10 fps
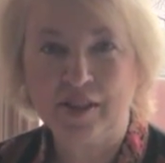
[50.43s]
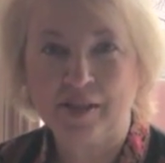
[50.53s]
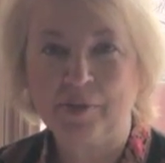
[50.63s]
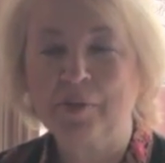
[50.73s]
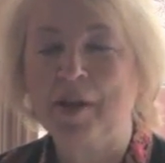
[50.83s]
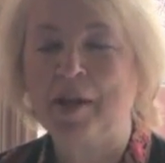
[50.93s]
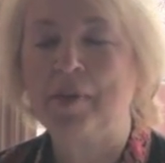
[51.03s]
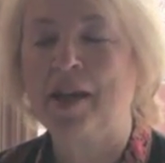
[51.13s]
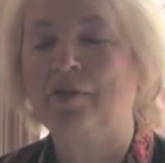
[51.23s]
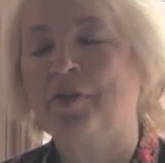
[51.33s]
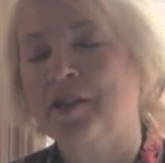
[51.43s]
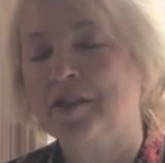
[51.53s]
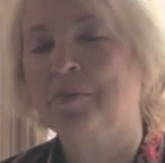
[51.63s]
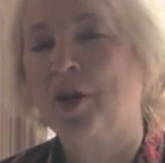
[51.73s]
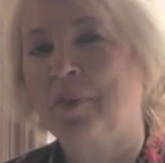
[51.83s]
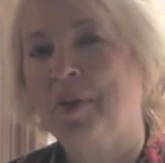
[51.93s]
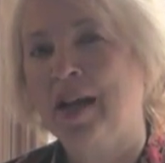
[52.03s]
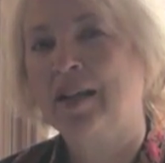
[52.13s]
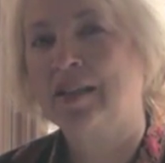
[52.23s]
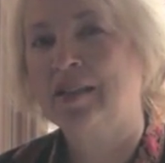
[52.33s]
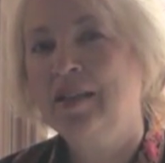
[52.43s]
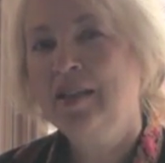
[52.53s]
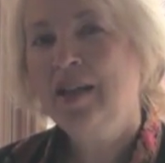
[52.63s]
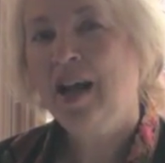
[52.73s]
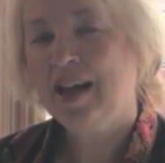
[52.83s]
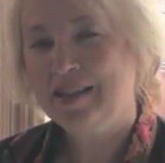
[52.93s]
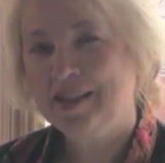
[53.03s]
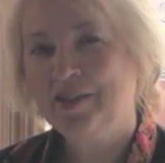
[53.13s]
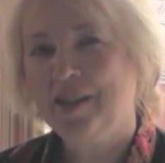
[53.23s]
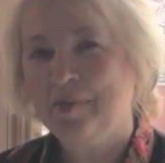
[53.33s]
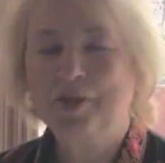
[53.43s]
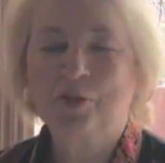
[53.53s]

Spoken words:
and some of the baby outfits and brought back, and I sell them.